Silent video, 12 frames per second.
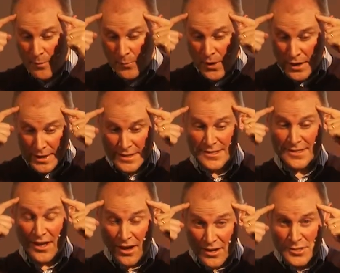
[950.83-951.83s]
Partly it
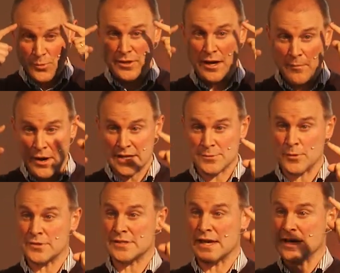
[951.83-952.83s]
starts with our minds where
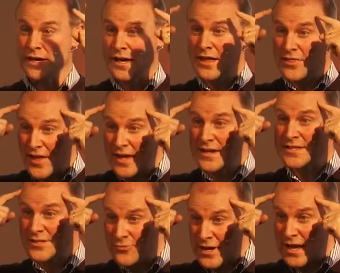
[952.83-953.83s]
we say, that
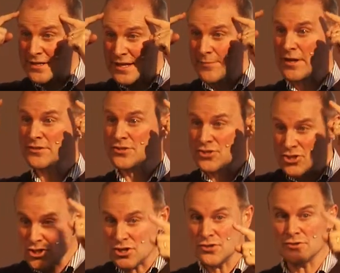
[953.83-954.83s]
is the reality. I'm going to
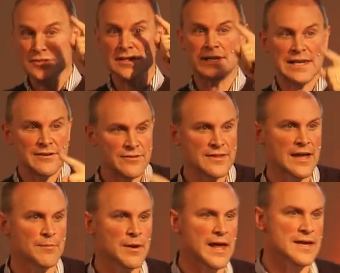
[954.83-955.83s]
choose to live in
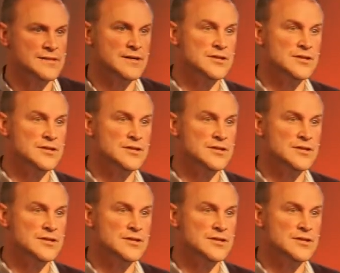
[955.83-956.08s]
that place.